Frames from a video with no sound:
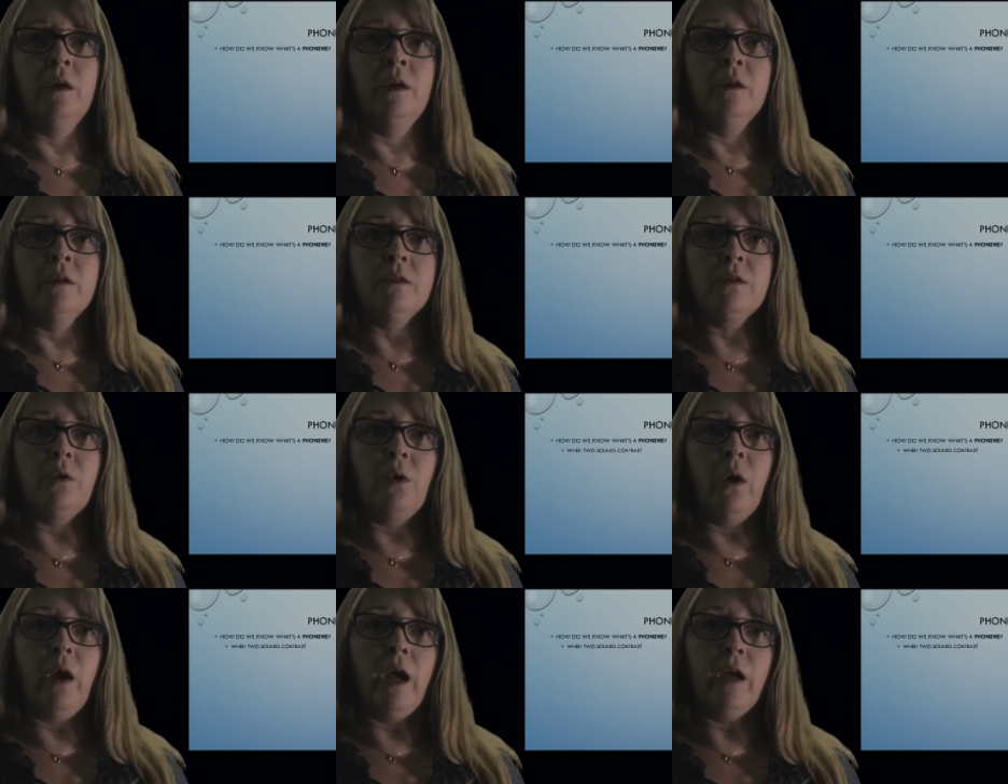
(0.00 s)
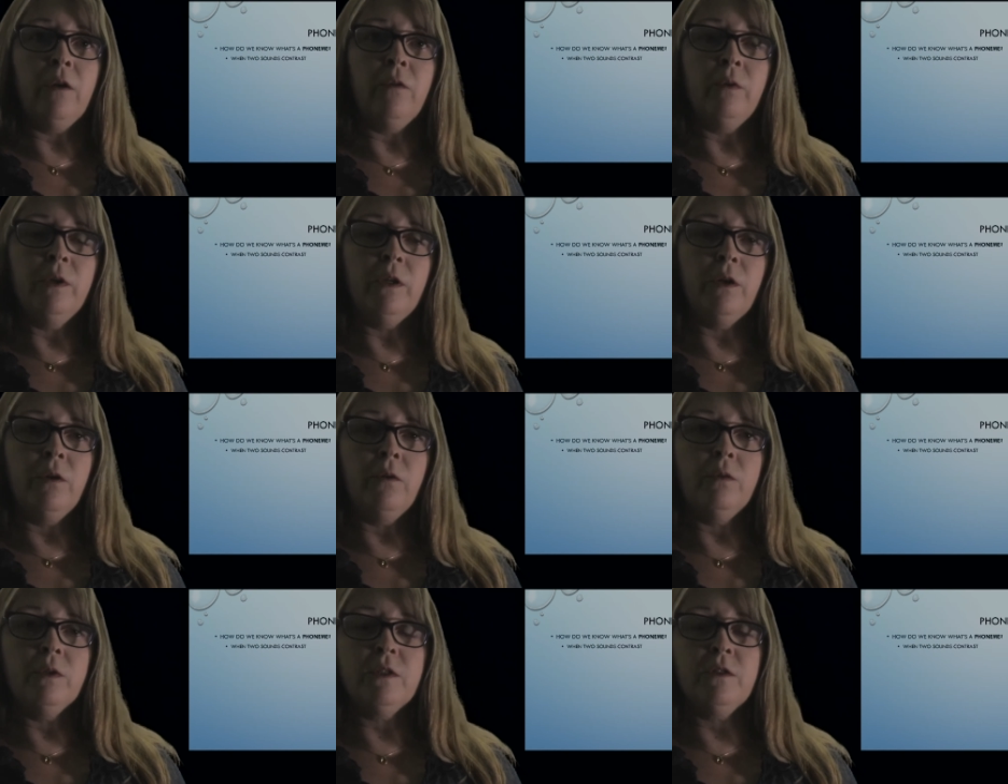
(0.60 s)
So how do we
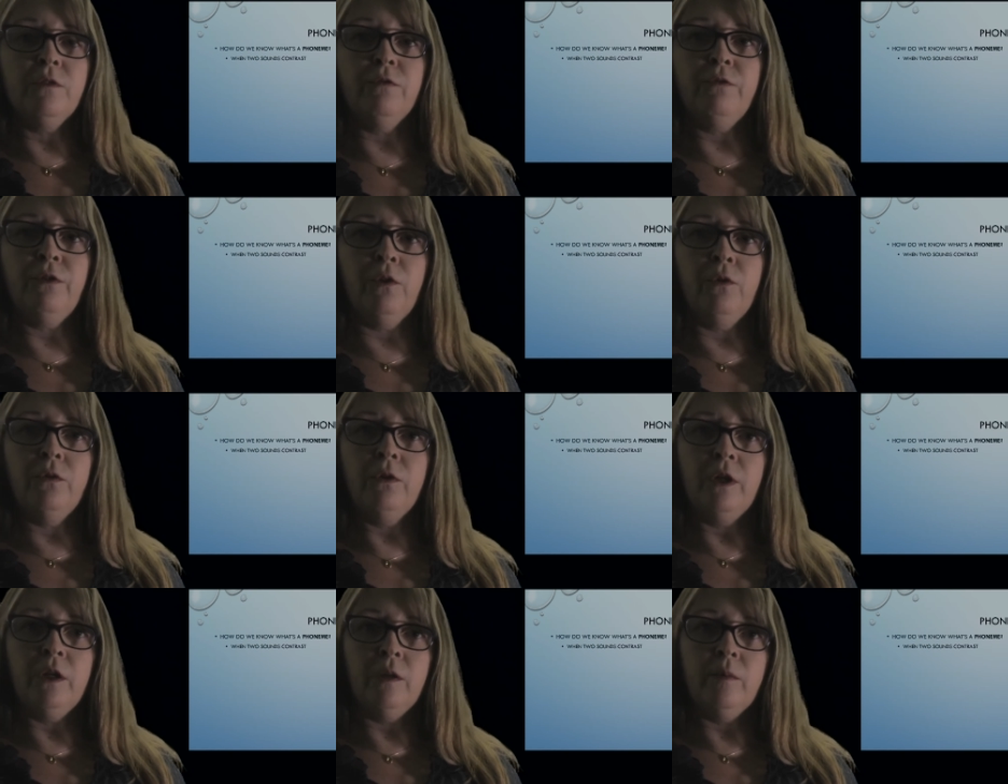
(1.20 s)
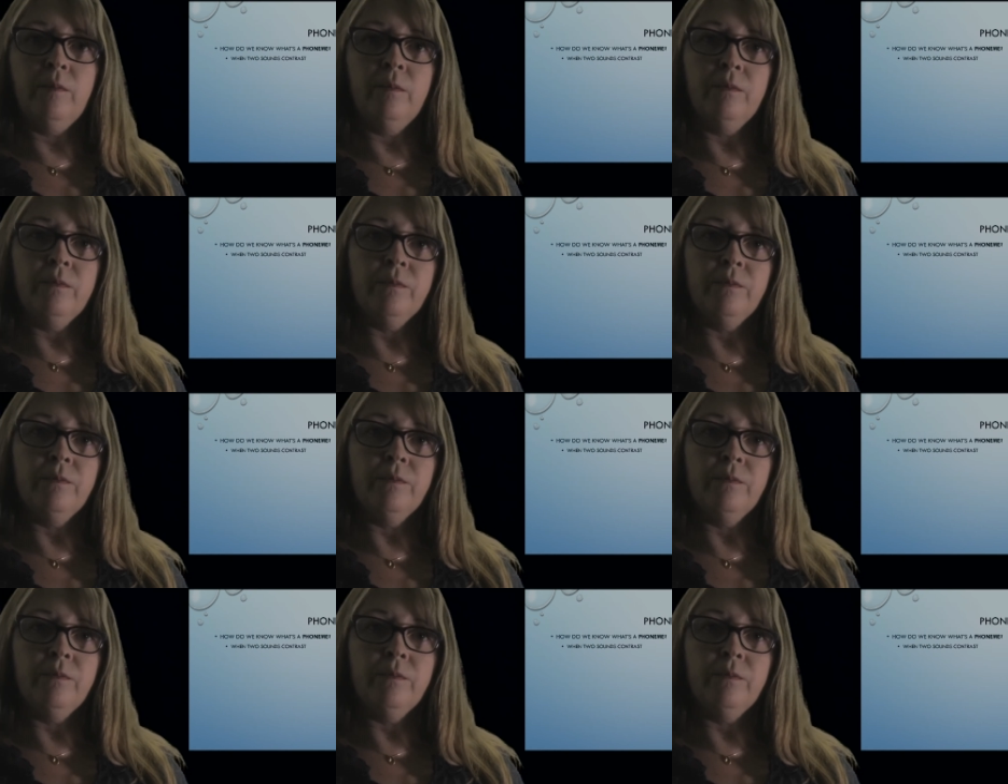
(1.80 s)
know what's a phoneme?